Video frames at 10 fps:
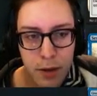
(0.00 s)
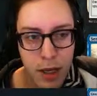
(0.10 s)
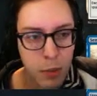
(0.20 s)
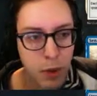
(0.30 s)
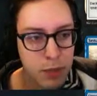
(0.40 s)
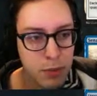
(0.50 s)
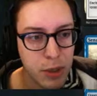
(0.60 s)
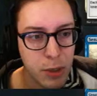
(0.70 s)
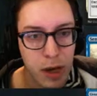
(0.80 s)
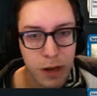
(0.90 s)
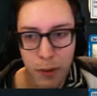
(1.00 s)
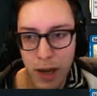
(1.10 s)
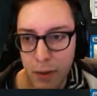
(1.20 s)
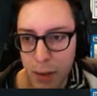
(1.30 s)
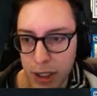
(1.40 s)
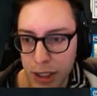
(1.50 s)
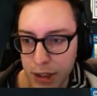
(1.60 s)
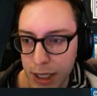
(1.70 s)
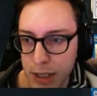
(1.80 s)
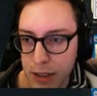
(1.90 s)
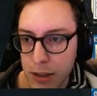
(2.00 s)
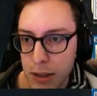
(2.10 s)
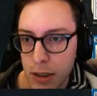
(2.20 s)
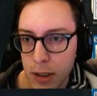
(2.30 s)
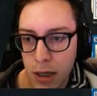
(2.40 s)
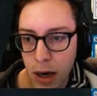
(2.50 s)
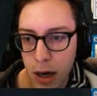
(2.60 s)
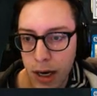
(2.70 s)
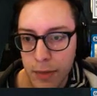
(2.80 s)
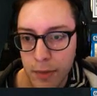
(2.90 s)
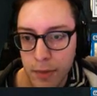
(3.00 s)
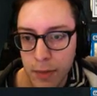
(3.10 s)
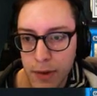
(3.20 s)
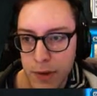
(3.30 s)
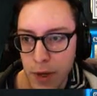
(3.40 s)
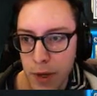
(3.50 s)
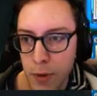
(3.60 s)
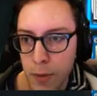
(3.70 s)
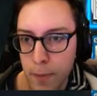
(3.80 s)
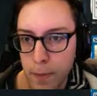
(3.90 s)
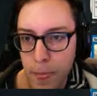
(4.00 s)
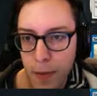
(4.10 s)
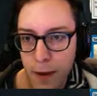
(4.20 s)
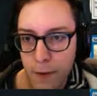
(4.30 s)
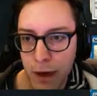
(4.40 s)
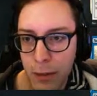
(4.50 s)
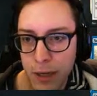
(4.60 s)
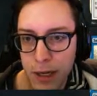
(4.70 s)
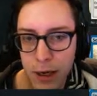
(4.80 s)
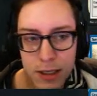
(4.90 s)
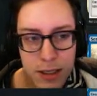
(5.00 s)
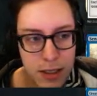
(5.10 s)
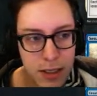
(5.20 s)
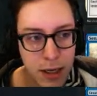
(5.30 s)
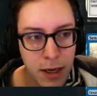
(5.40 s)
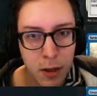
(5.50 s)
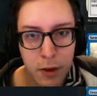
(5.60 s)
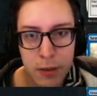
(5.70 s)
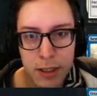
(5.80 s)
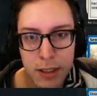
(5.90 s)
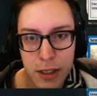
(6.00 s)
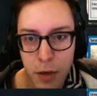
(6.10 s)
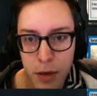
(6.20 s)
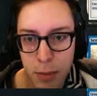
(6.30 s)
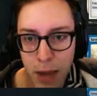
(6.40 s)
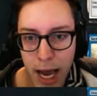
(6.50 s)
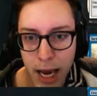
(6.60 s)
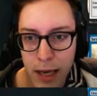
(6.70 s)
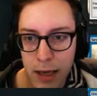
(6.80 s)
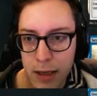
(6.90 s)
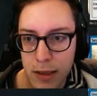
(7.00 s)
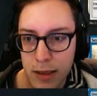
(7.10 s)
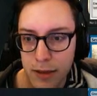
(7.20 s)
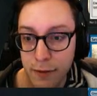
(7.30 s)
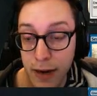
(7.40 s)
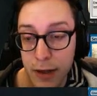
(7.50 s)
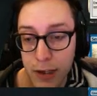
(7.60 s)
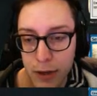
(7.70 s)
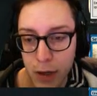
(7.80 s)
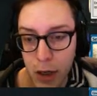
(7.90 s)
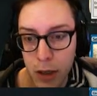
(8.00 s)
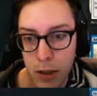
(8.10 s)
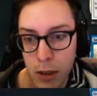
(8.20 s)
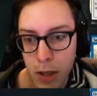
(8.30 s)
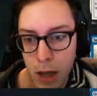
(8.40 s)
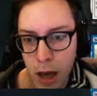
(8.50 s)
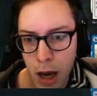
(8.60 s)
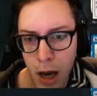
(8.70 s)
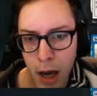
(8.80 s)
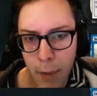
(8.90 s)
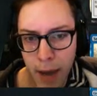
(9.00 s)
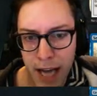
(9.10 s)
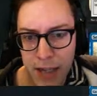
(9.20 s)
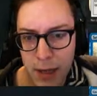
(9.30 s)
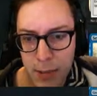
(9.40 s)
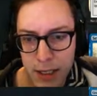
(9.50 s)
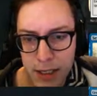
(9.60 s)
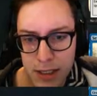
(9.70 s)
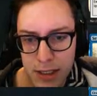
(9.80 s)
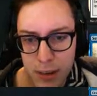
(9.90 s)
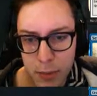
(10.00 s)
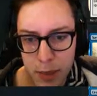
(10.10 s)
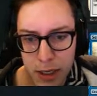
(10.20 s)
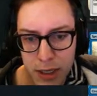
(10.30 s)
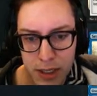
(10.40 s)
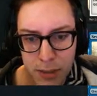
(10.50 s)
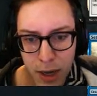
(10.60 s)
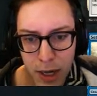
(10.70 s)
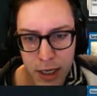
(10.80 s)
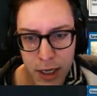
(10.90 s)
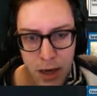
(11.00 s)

it works pretty well if we have a bunch of Guildgates. All right, so Fireblade Artist, another reason to go into black. It's very strong. Axebane Beast is a pretty decent body,